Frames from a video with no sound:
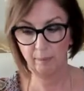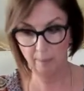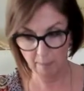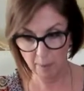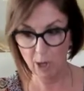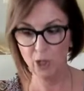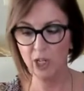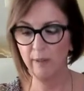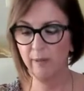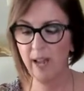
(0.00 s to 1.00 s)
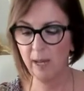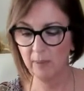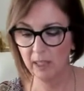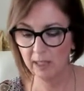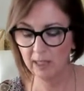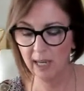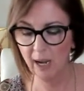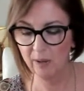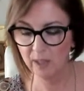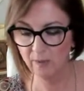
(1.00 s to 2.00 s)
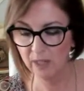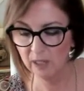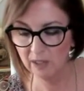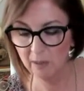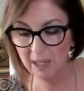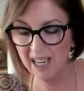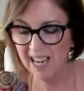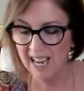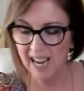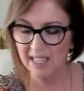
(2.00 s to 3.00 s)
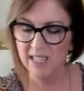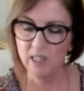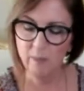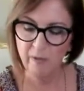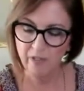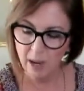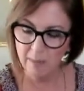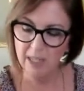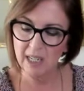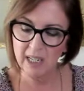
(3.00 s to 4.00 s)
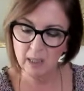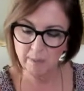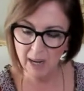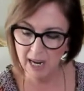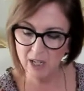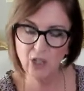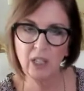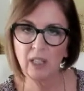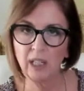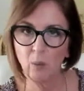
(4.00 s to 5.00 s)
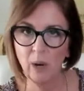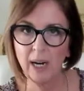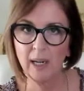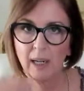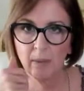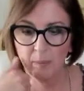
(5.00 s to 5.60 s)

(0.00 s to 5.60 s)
Merging families is how this feels to me. And this feminine is patiently waiting.